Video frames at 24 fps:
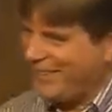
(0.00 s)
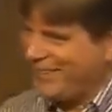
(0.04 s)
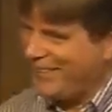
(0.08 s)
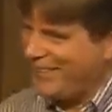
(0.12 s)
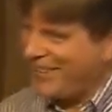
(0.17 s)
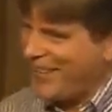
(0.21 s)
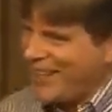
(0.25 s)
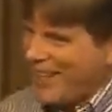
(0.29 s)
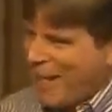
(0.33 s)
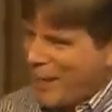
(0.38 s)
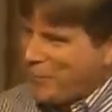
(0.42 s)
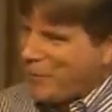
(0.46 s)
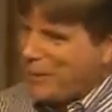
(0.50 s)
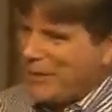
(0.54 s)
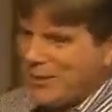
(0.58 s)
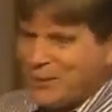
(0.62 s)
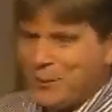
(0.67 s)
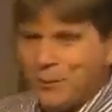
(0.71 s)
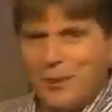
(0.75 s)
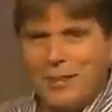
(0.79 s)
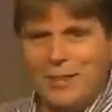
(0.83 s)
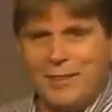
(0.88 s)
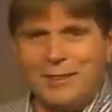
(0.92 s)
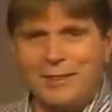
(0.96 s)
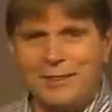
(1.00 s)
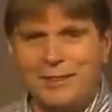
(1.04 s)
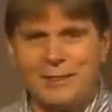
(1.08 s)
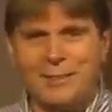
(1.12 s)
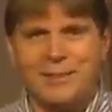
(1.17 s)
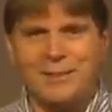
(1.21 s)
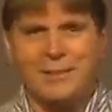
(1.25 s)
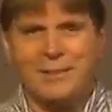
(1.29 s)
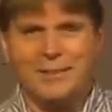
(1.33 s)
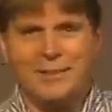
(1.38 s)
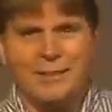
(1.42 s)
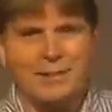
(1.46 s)
Did that happen this week?
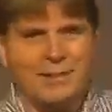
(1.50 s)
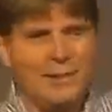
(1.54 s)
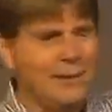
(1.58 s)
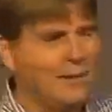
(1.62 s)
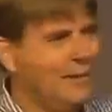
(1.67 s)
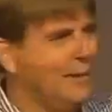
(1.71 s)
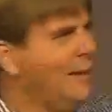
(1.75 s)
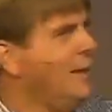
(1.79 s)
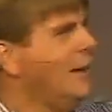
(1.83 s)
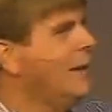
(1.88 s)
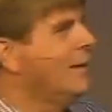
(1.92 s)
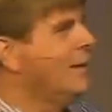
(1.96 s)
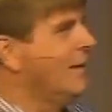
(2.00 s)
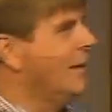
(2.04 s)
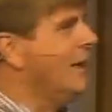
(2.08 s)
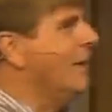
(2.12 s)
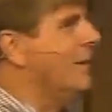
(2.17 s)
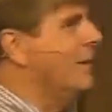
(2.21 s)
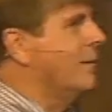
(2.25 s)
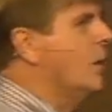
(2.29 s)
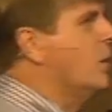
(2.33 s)
Yeah, again,